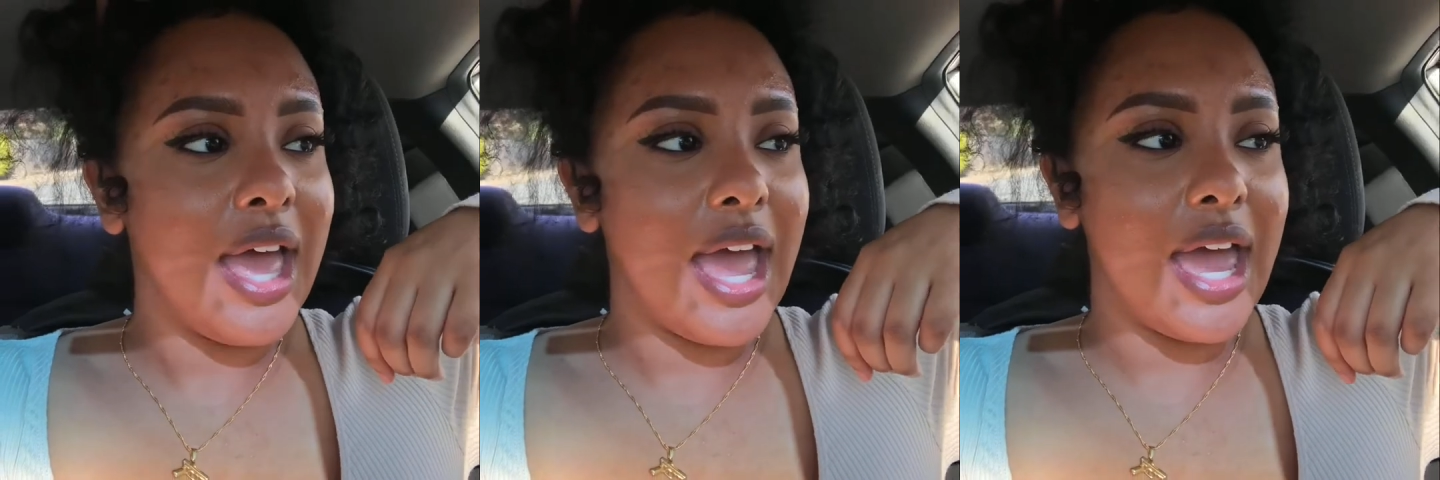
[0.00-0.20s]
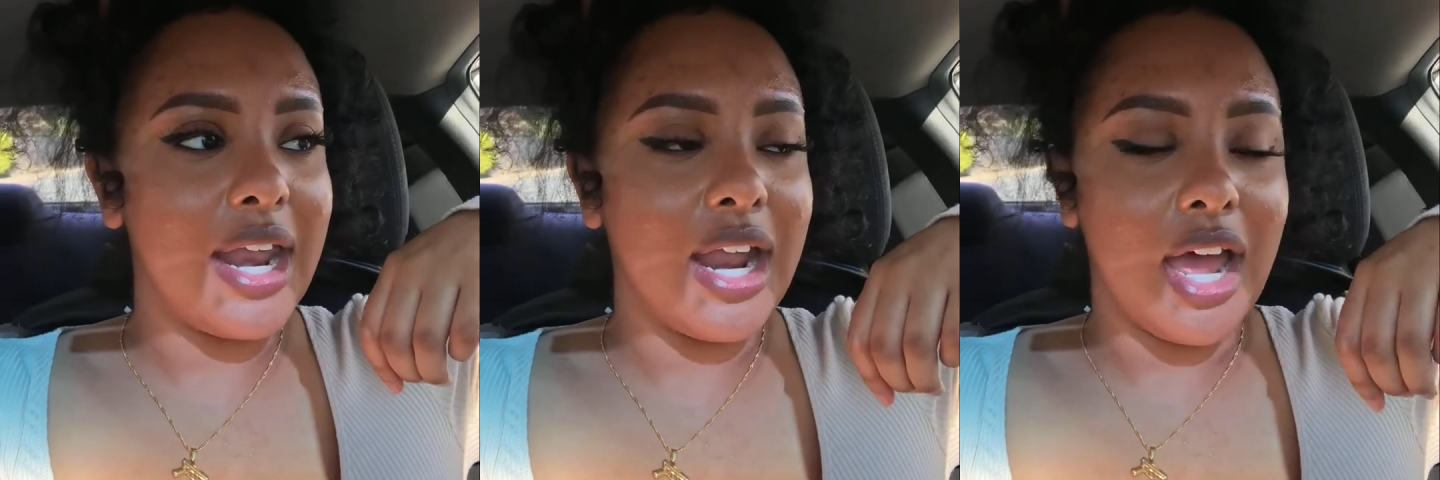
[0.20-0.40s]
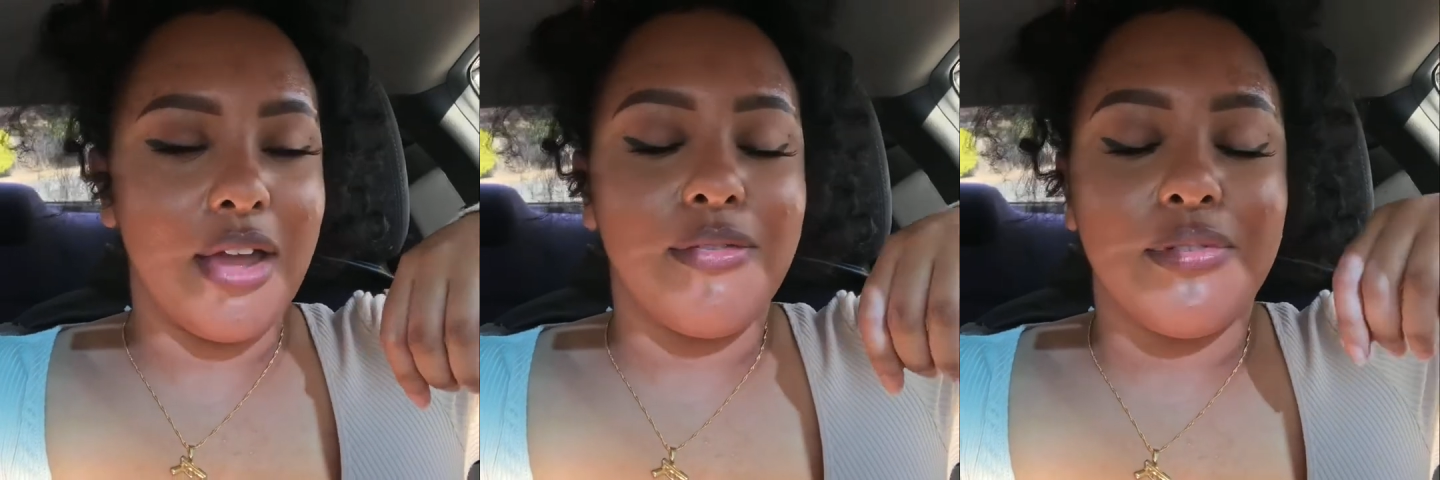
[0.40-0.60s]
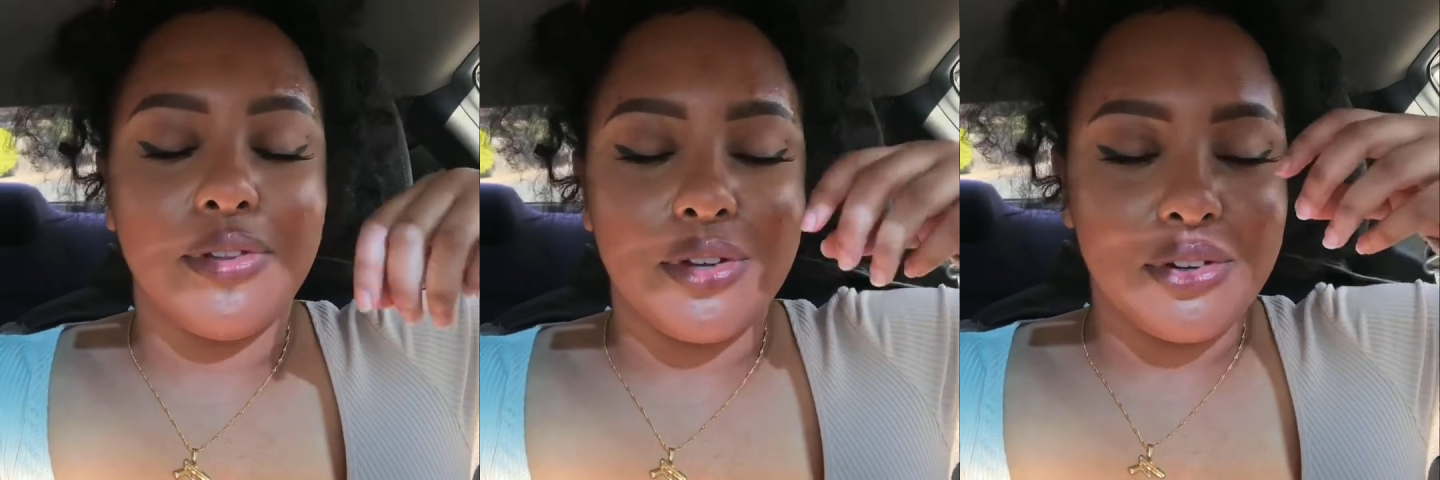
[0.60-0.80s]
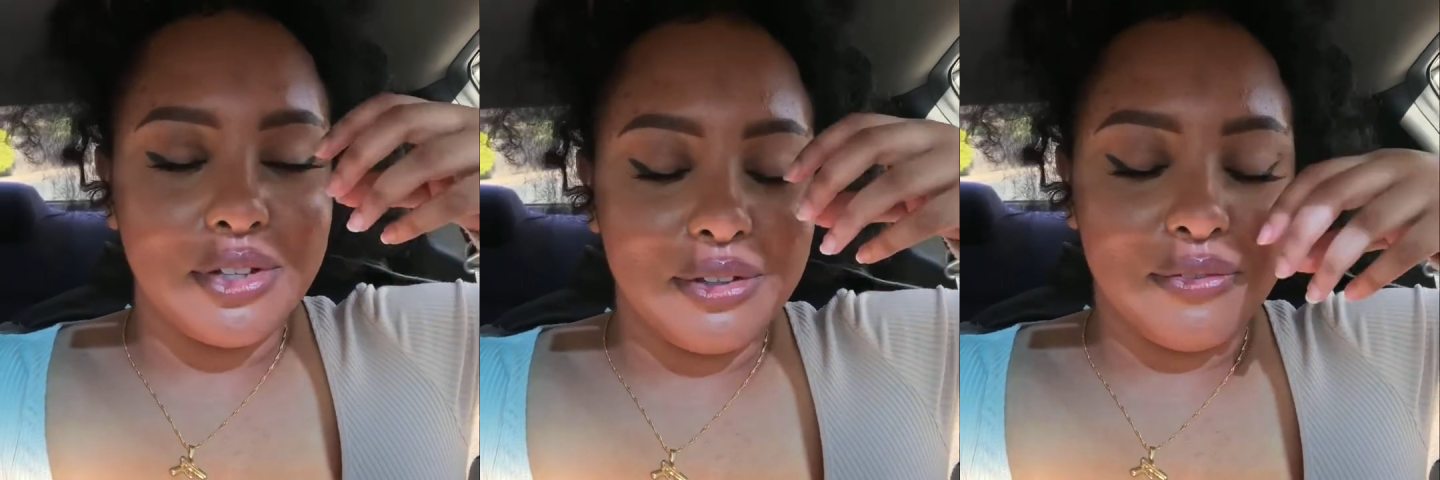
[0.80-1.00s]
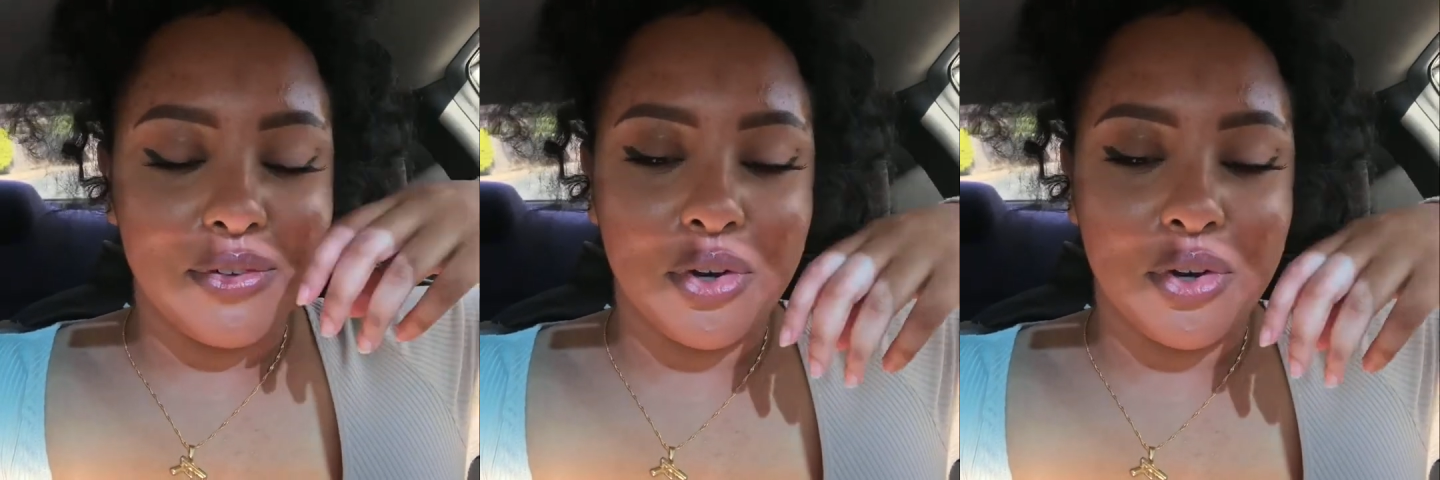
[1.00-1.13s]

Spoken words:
and I've literally